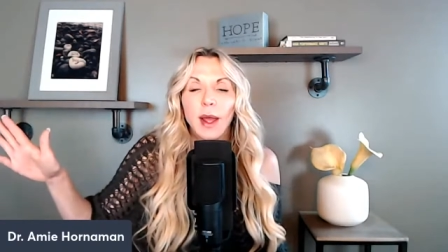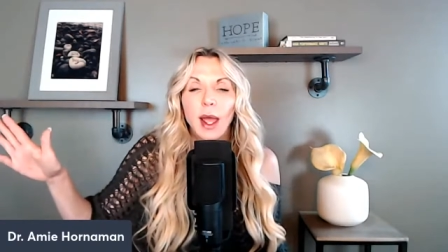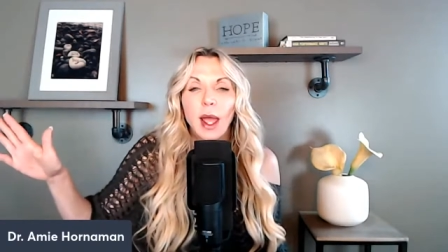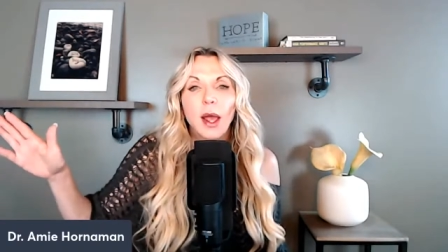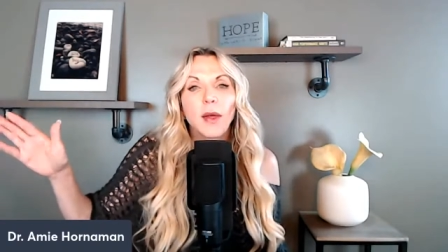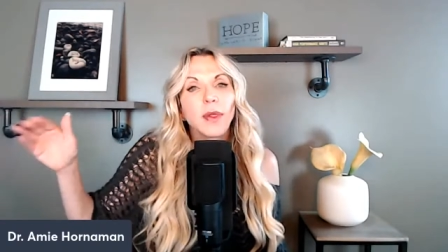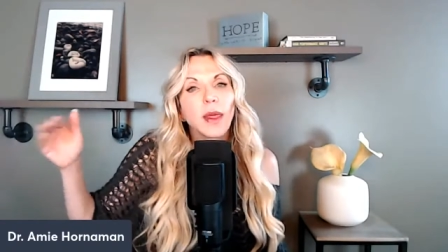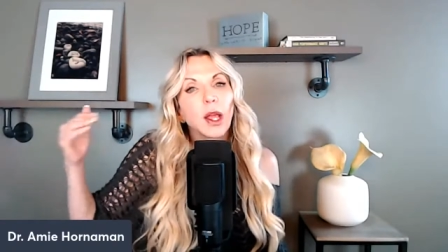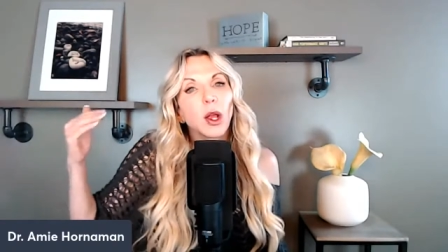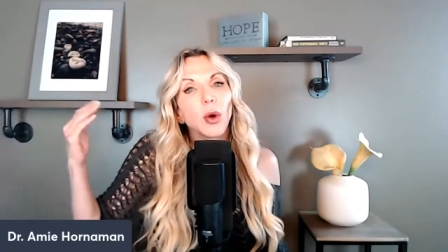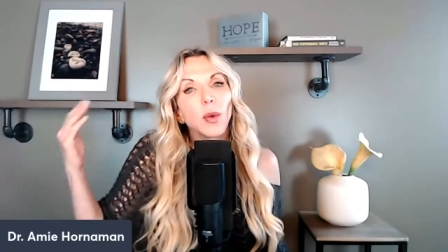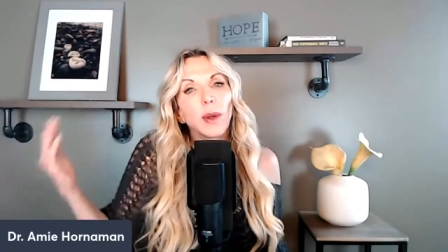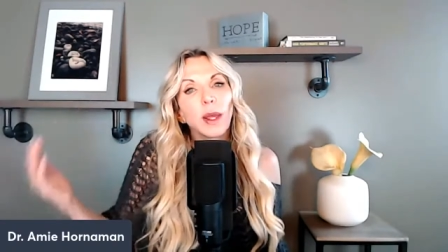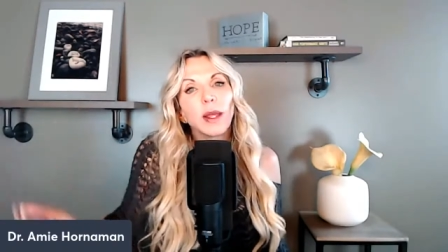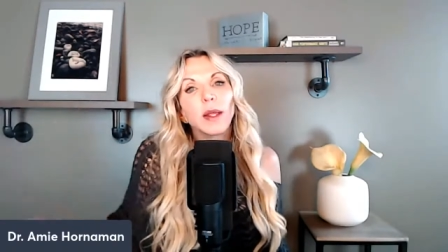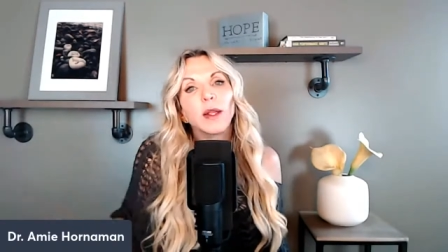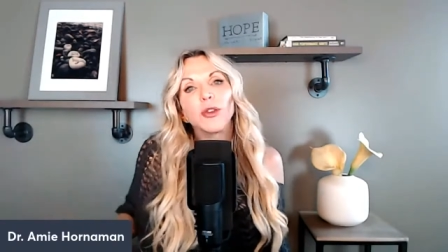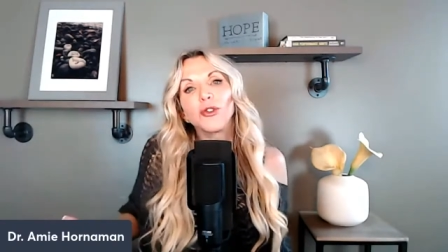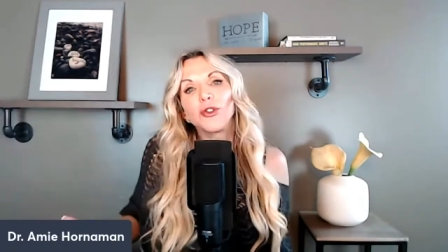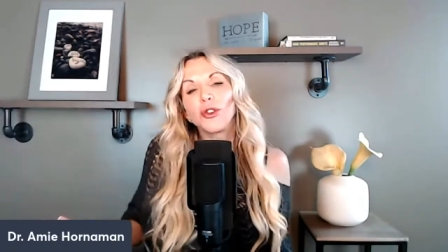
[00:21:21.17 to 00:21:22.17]
and they go
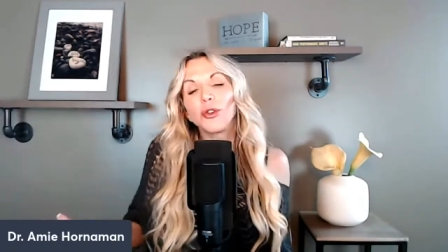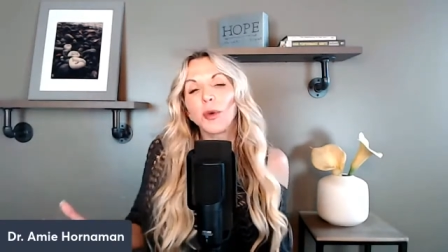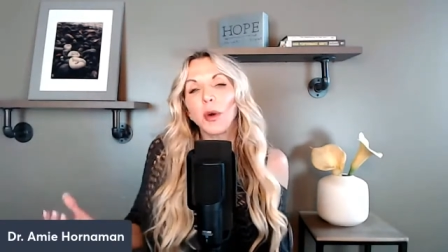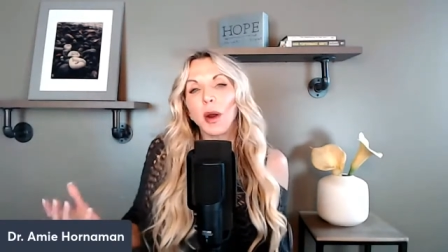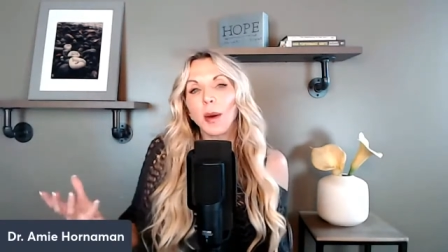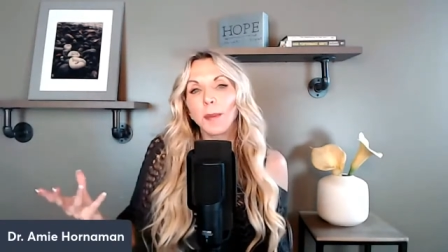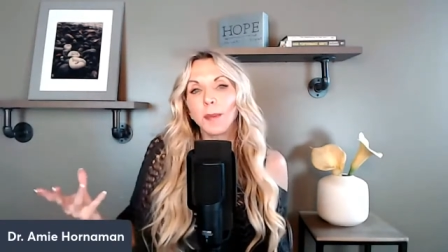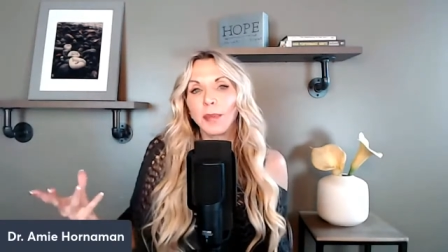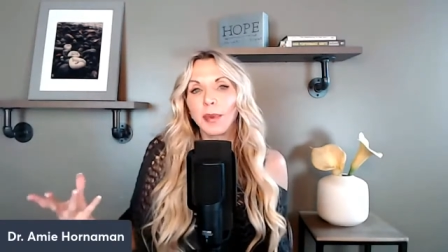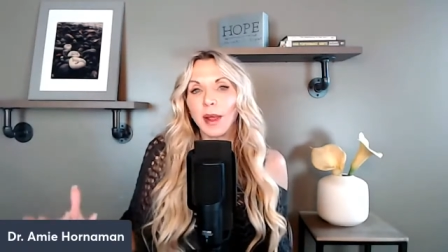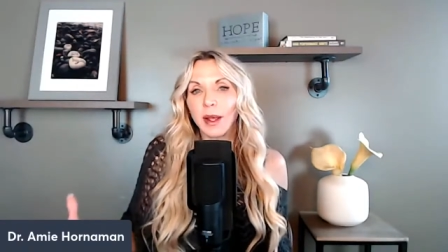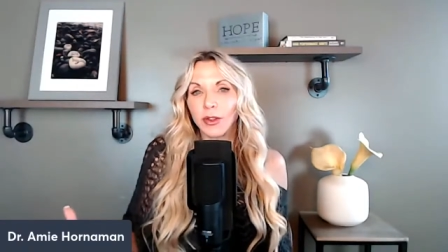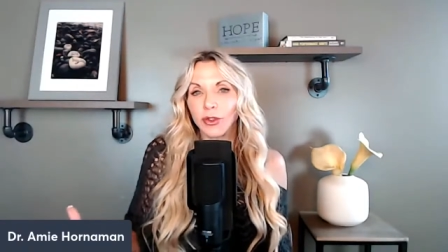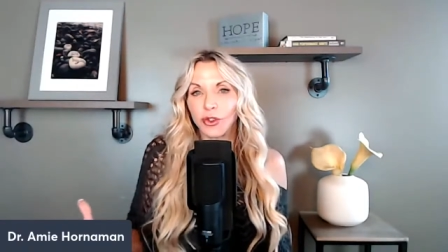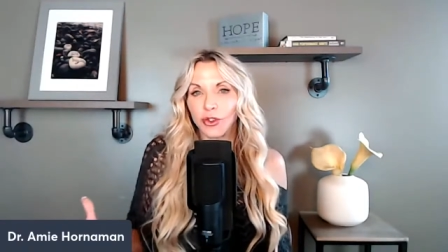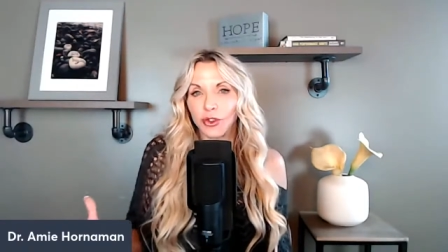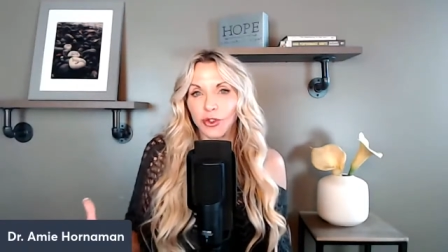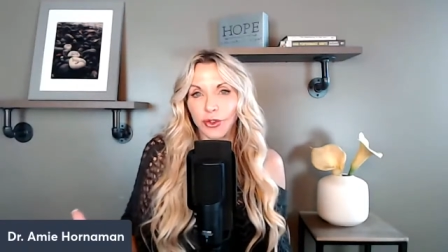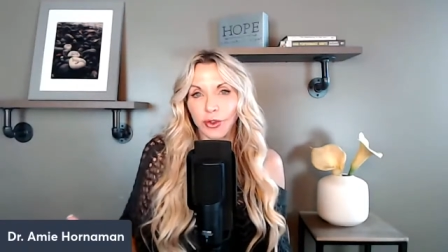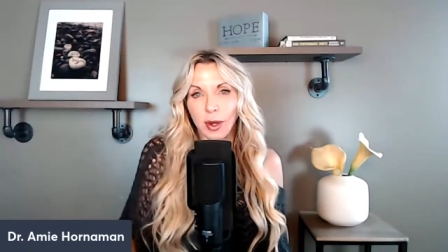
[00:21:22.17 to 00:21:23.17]
into our
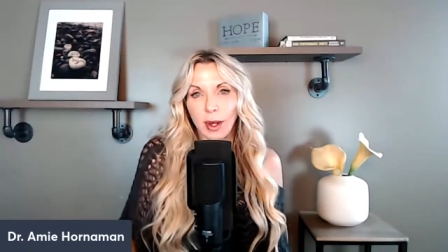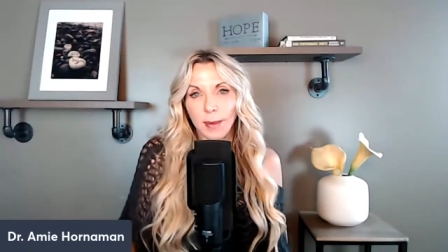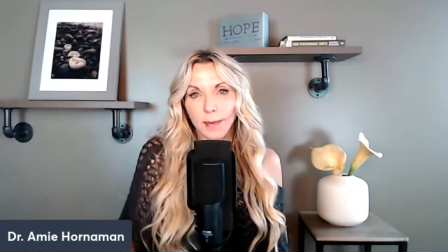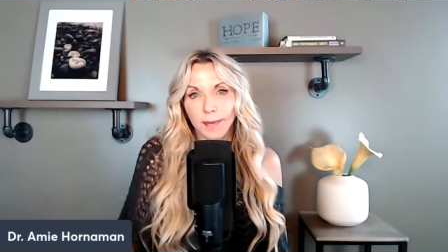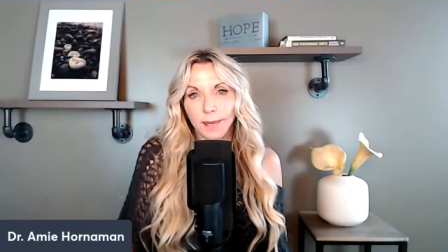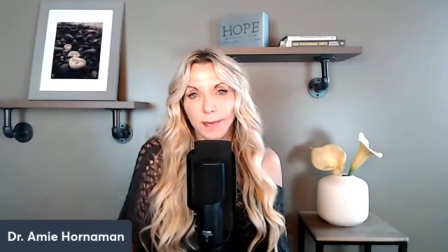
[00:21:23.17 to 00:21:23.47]
bloodstream.